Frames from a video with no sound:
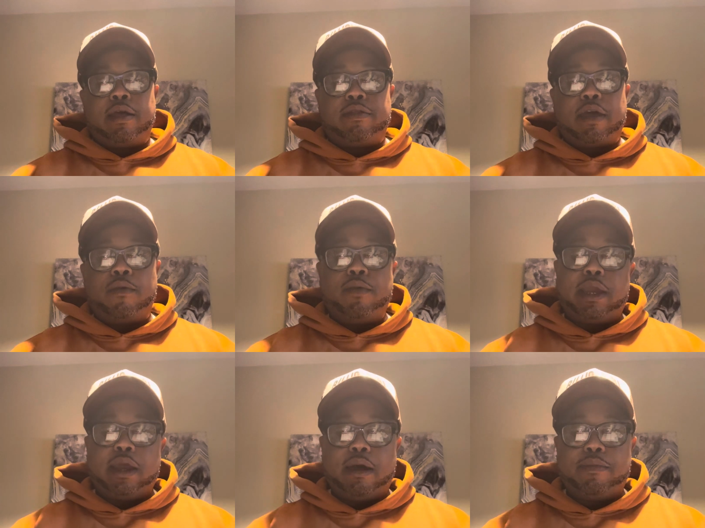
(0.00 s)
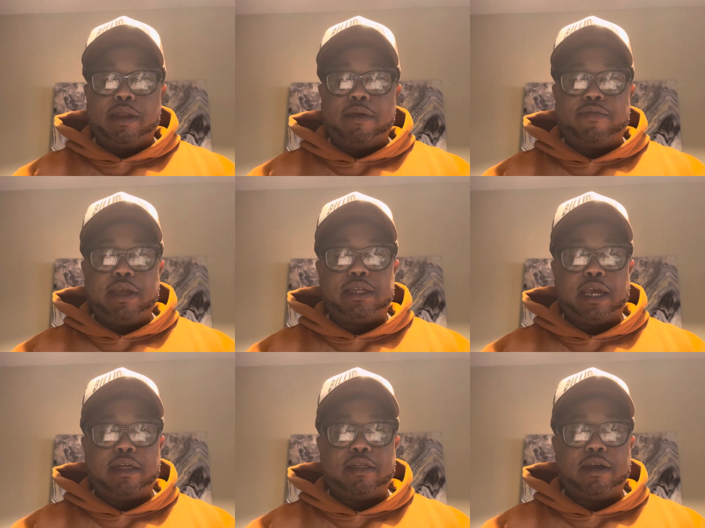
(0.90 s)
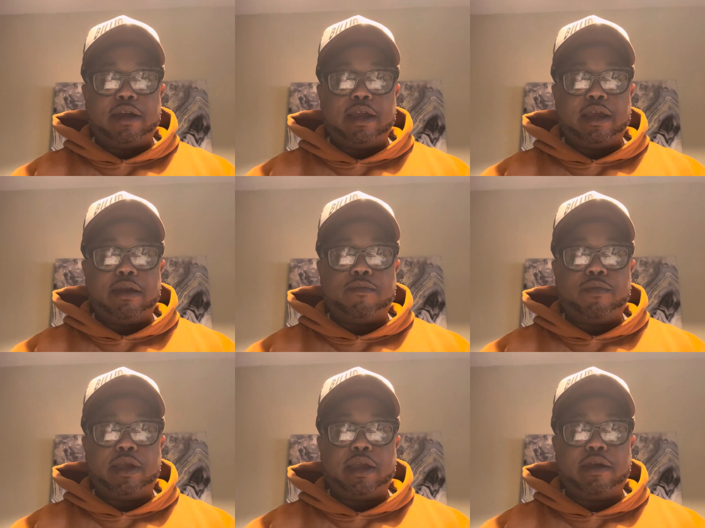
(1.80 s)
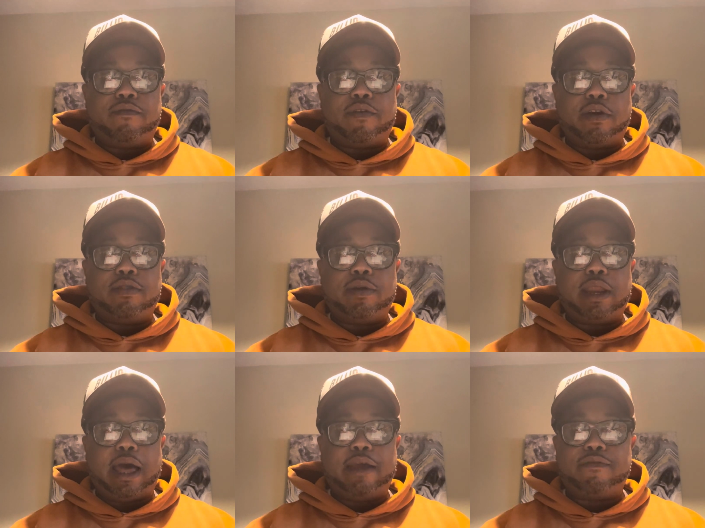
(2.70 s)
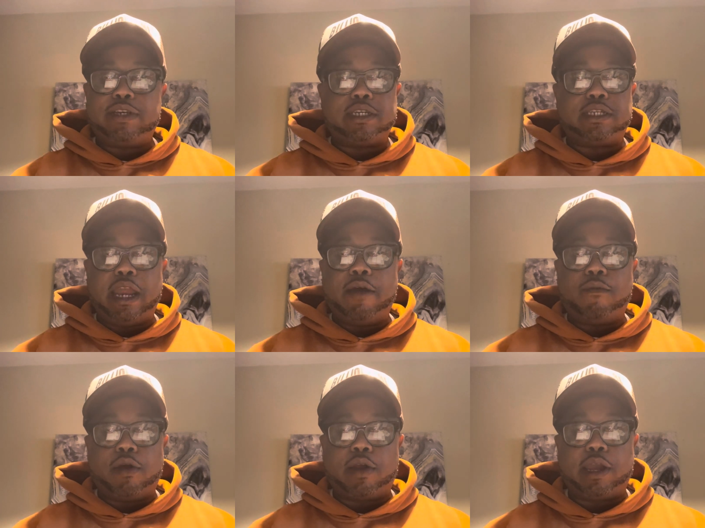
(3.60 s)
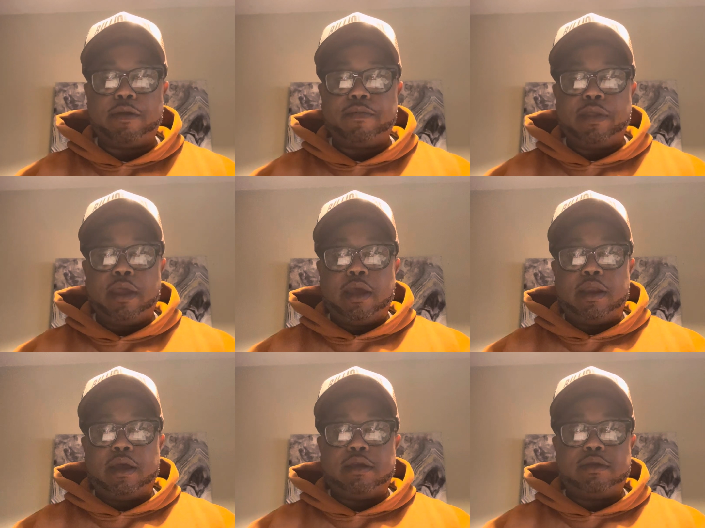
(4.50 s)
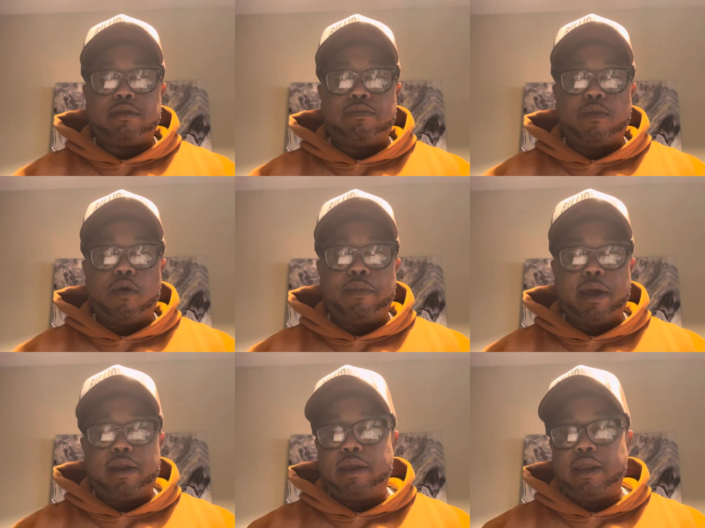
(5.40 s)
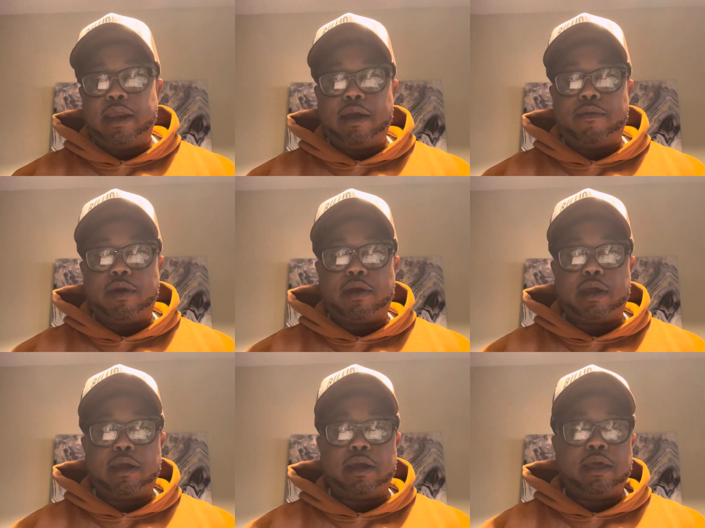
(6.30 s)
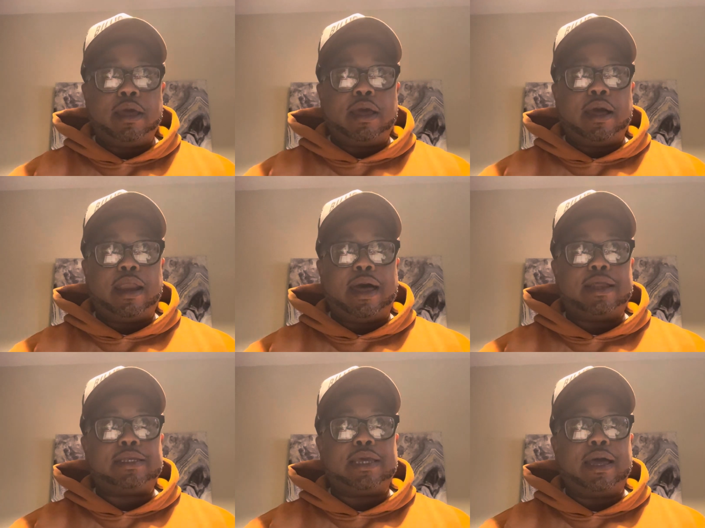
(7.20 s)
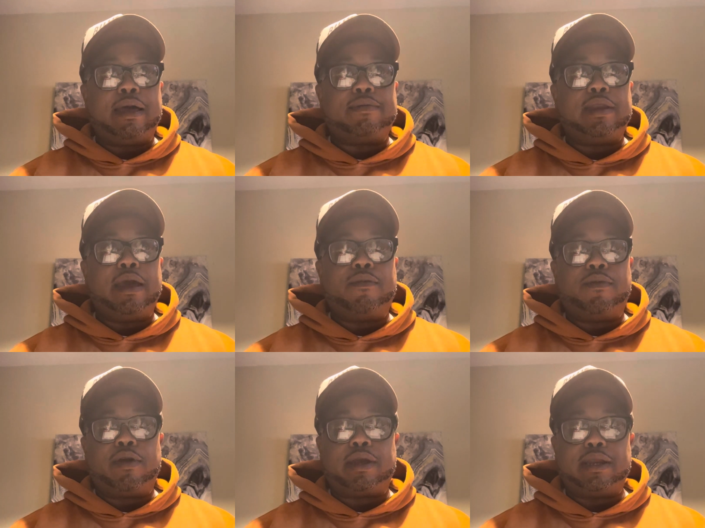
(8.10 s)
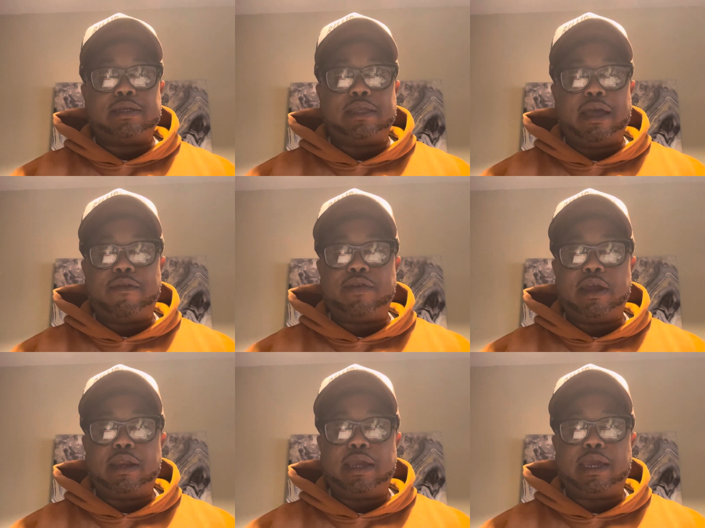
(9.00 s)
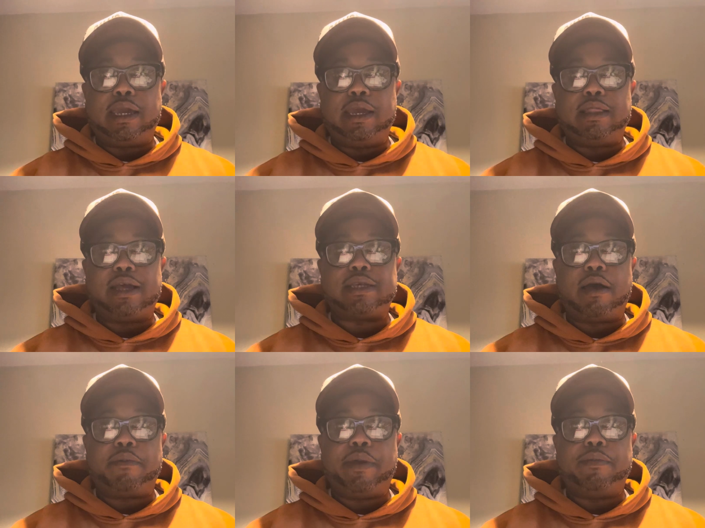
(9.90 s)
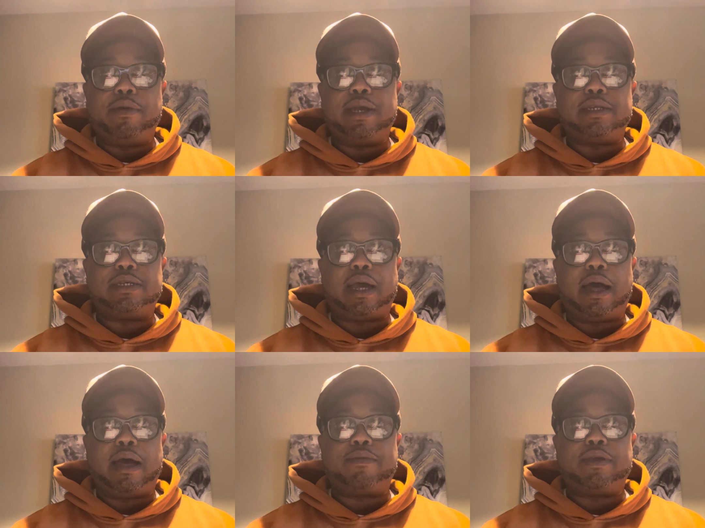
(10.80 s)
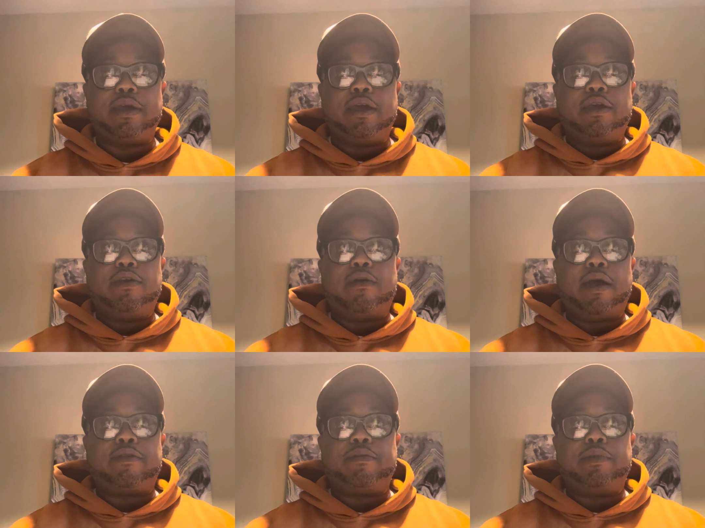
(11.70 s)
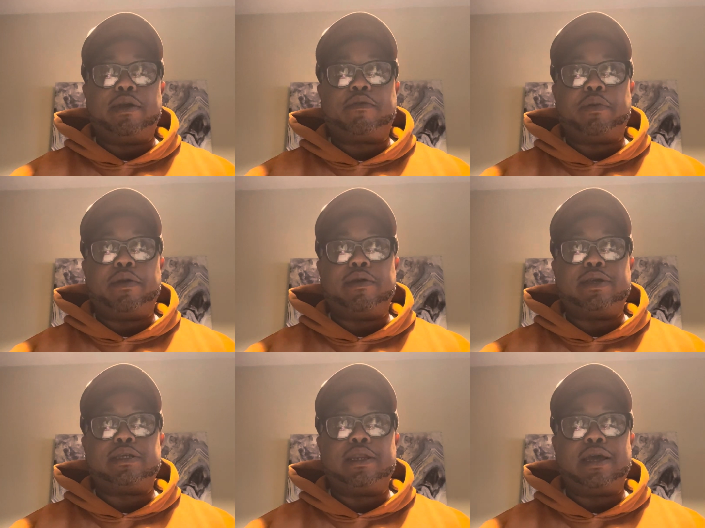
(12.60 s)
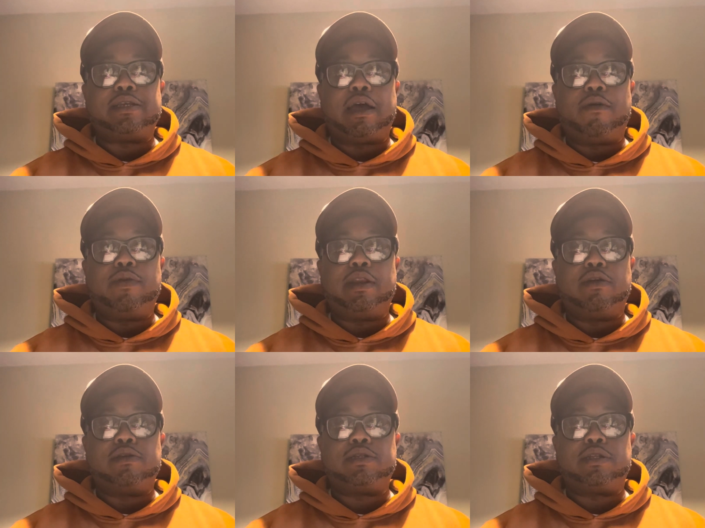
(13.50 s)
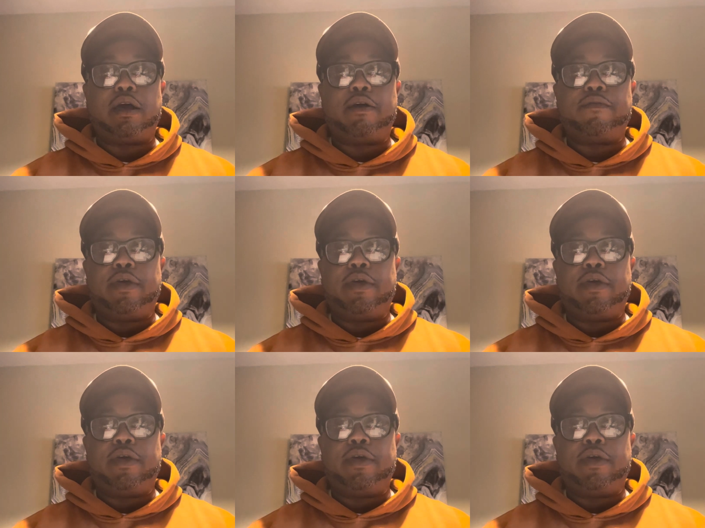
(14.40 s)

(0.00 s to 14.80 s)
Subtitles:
that we can uplift each other and we can get further in life. Just networking. Nothing's more better than networking. A lot of times networking is definitely key. That's how people get jobs. You don't have to be experienced, and that's how we learn stuff.